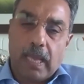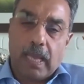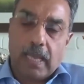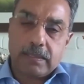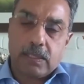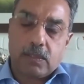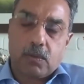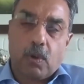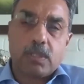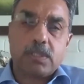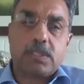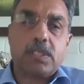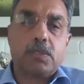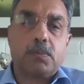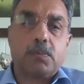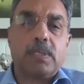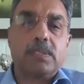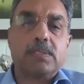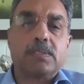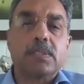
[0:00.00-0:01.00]
as a
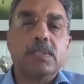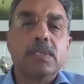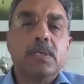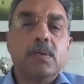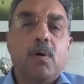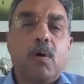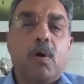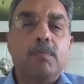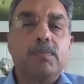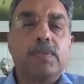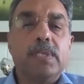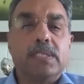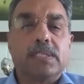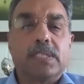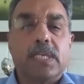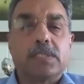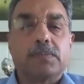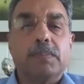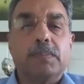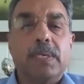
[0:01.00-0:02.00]
consequence of the
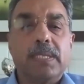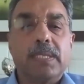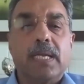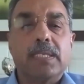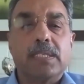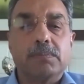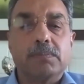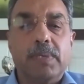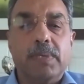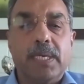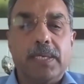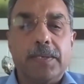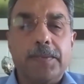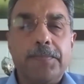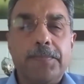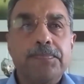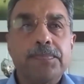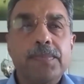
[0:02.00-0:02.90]
assessment that is made.